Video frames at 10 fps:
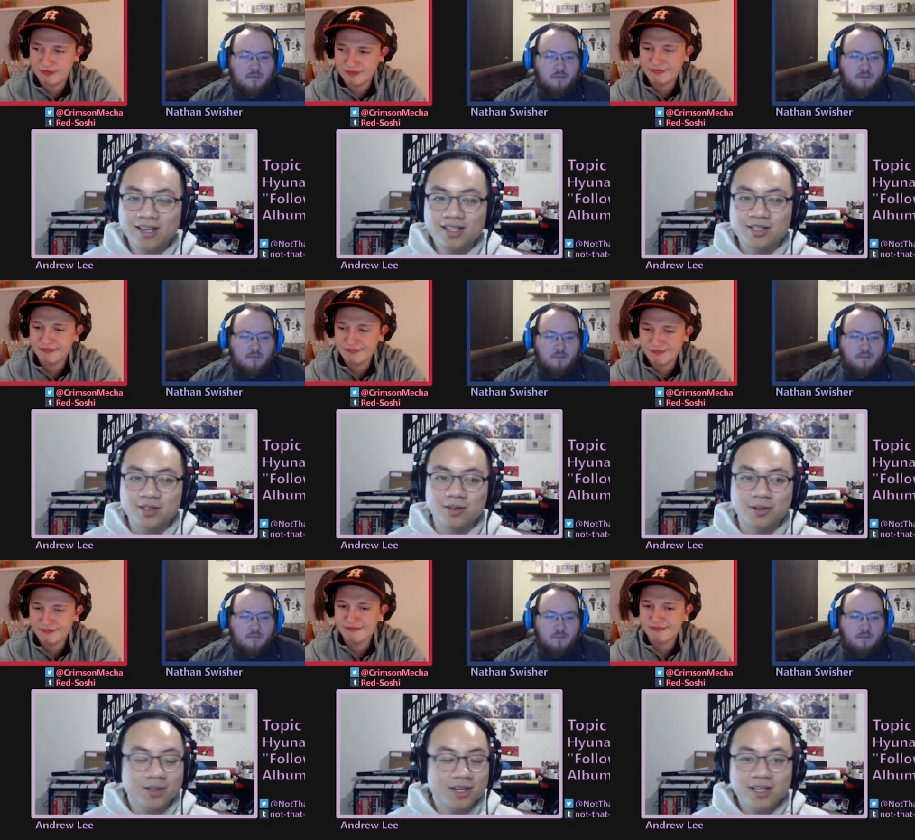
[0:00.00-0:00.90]

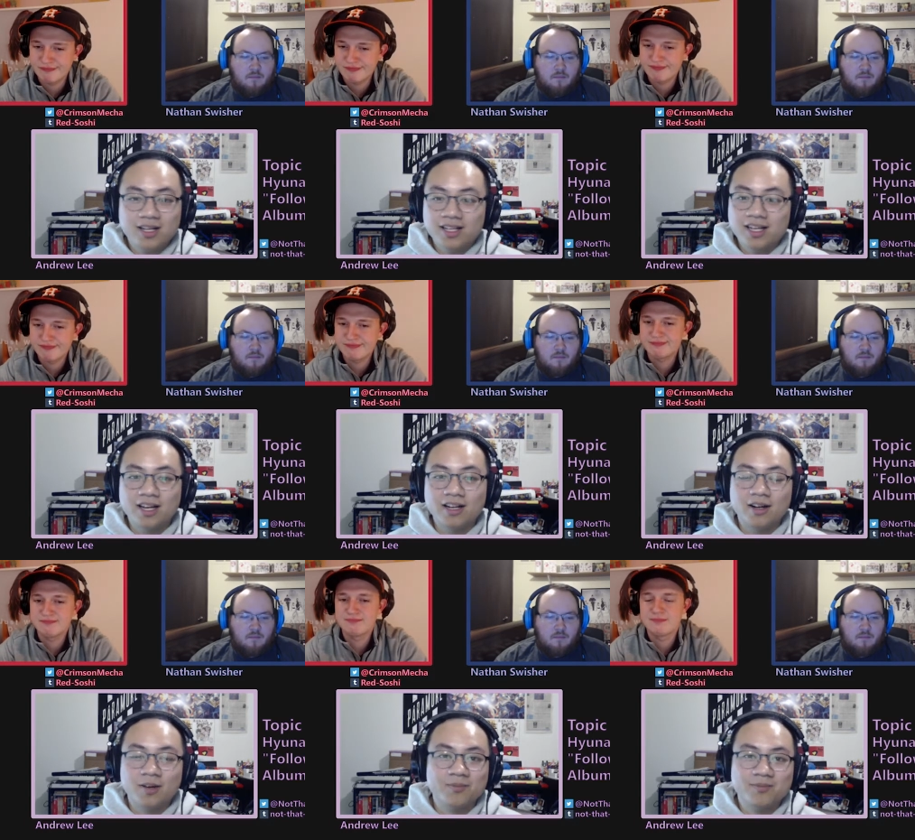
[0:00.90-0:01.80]
Speaker 1: So, yeah,
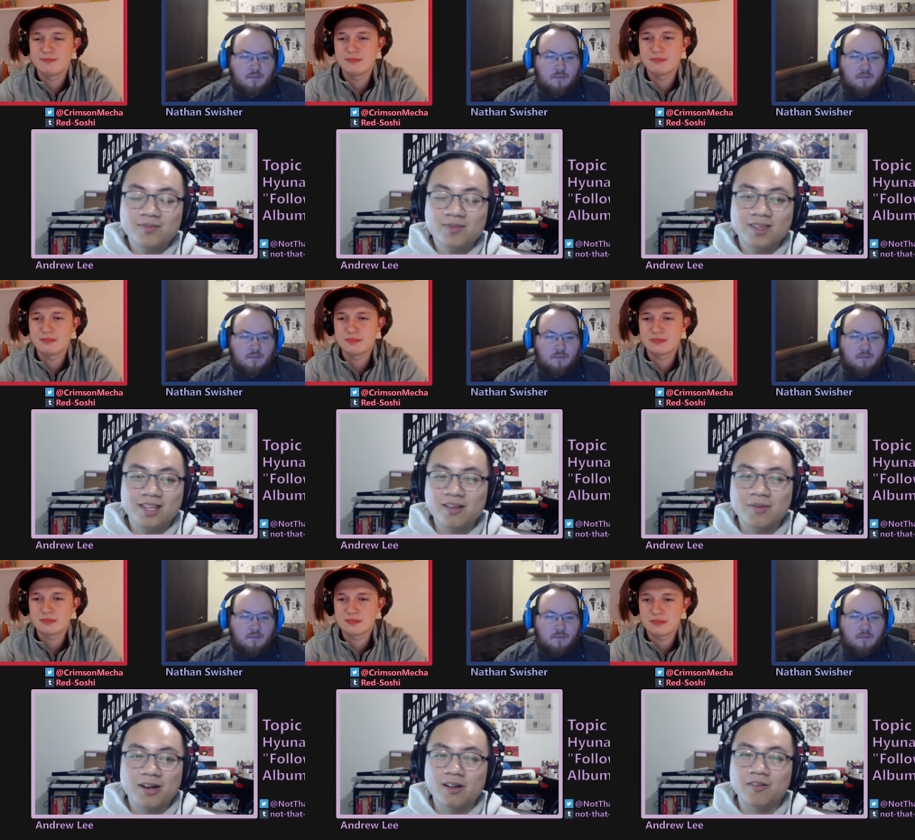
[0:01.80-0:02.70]
um, thinking
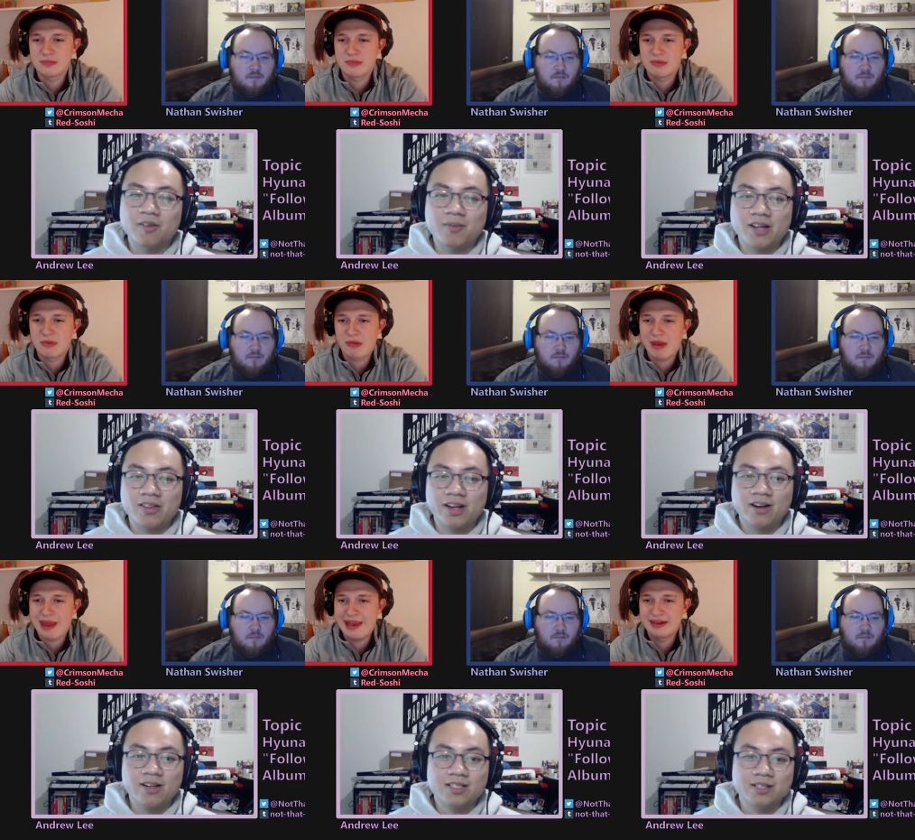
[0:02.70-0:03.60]
about all of them down
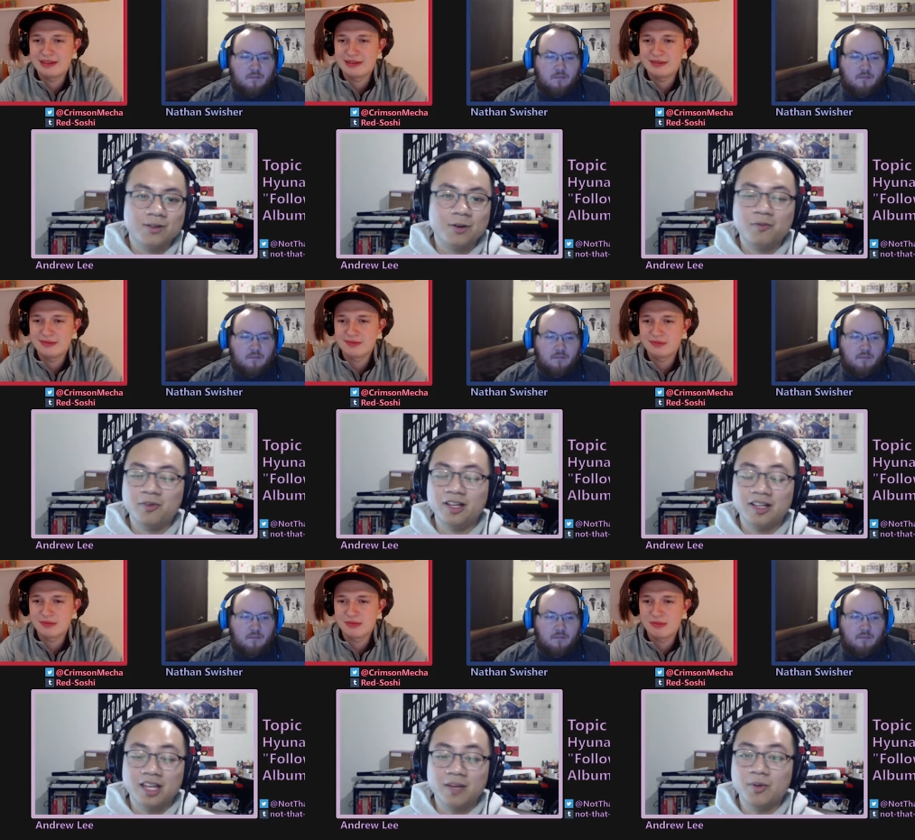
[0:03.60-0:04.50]
there. So hopefully
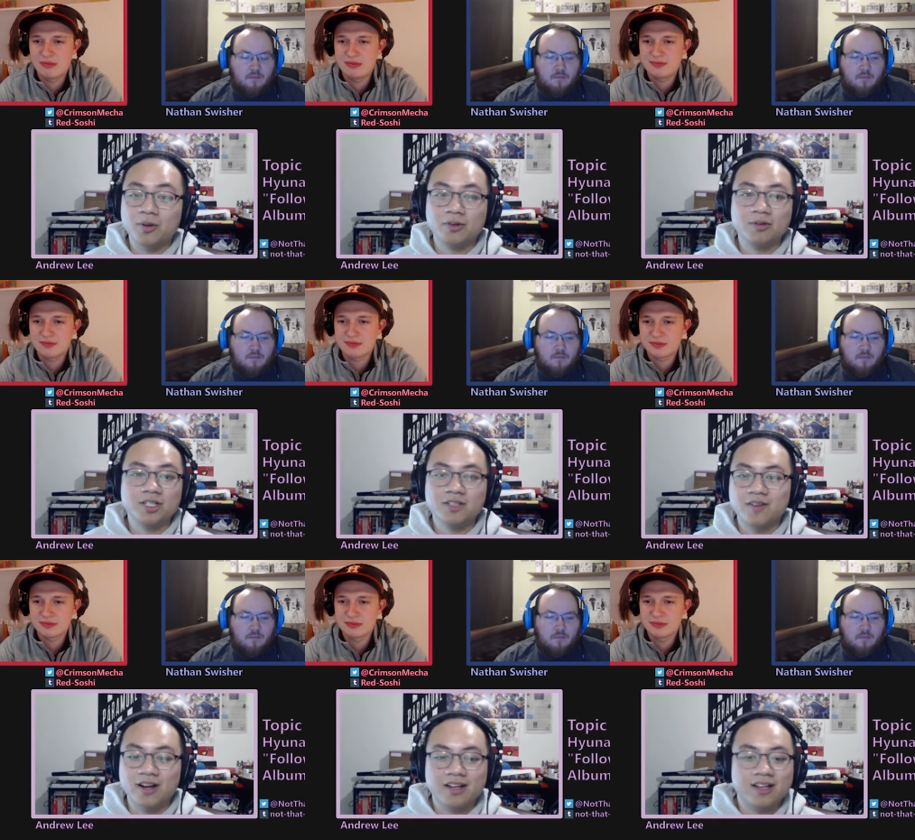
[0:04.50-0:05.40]
they pull through just
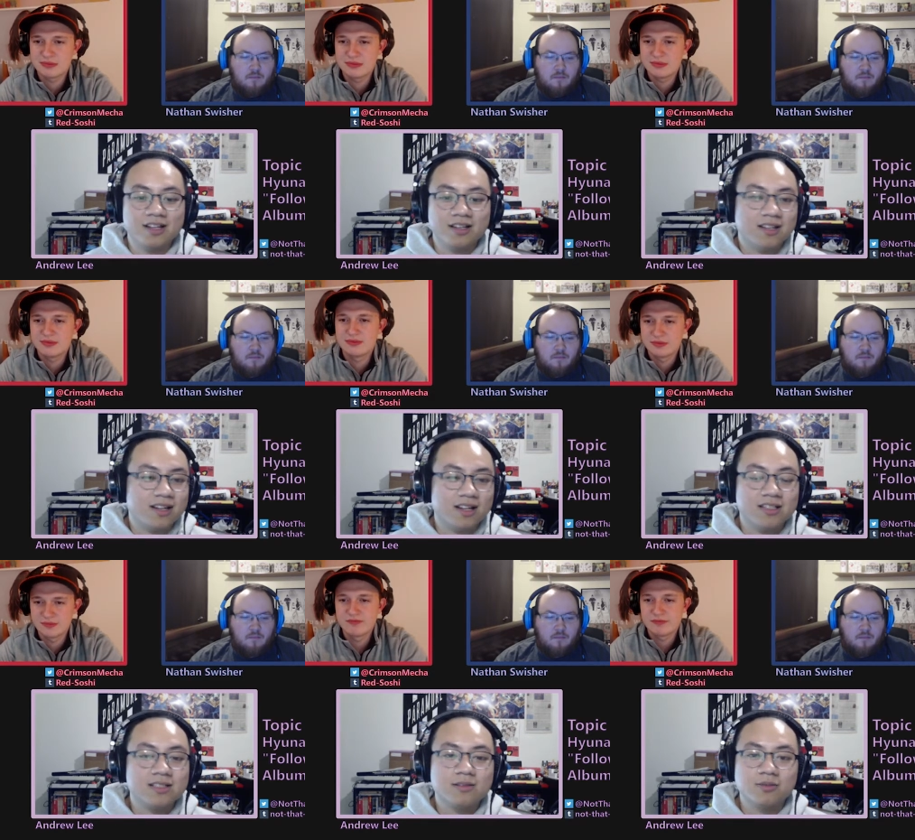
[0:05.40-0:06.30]
fine, and I
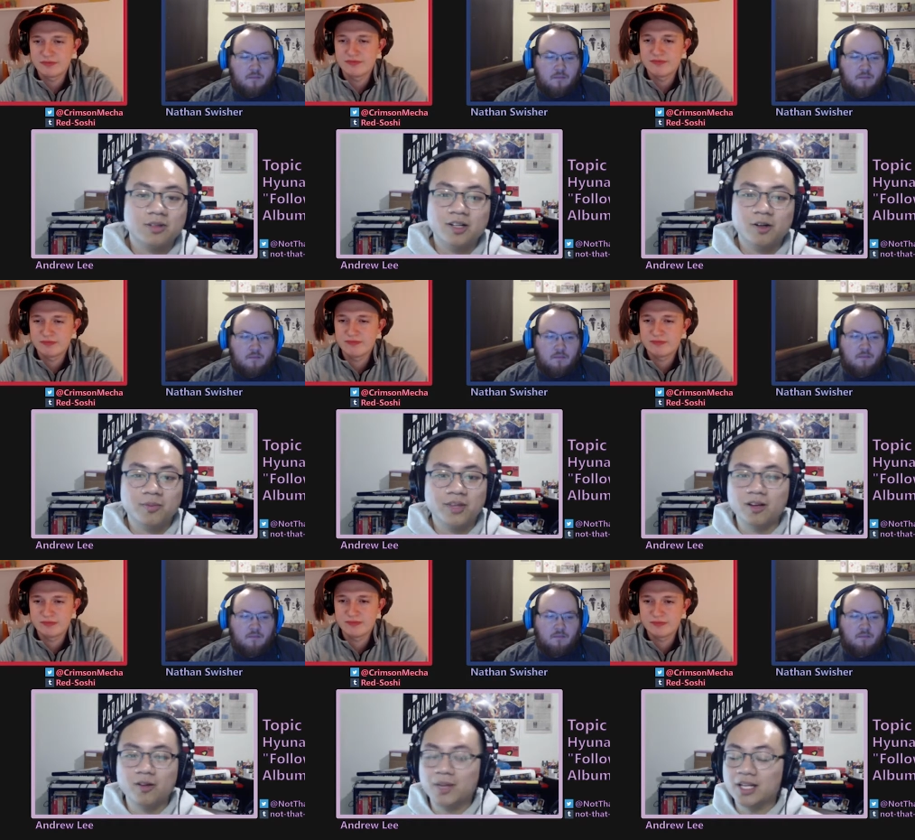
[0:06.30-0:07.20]
just really hope they
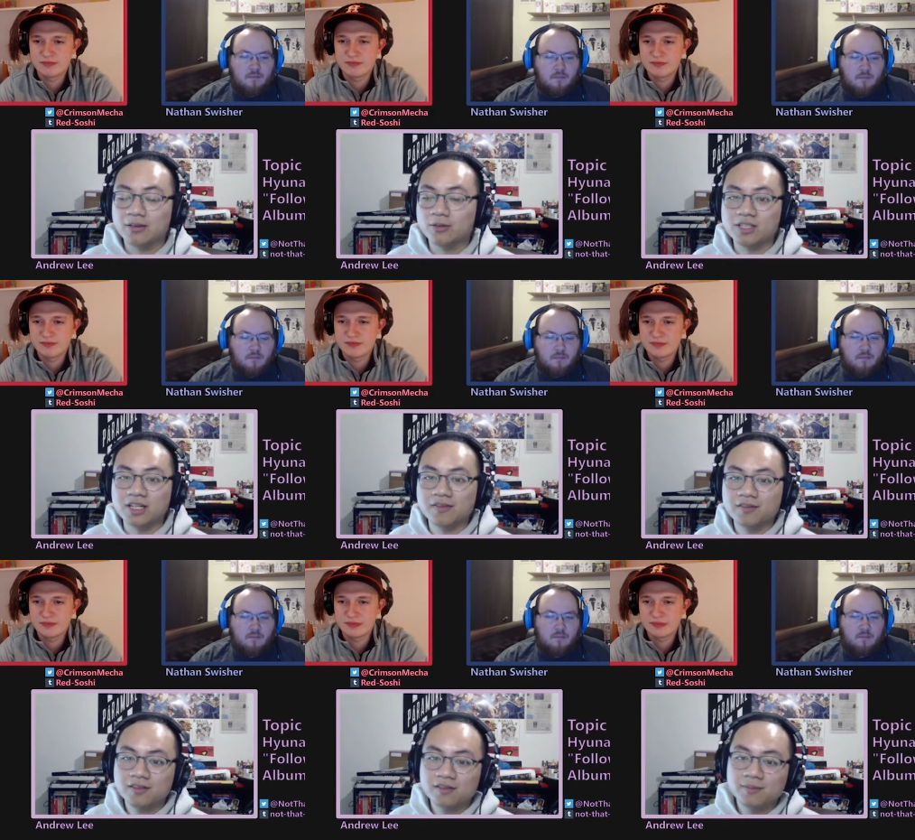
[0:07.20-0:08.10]
all make it through safe.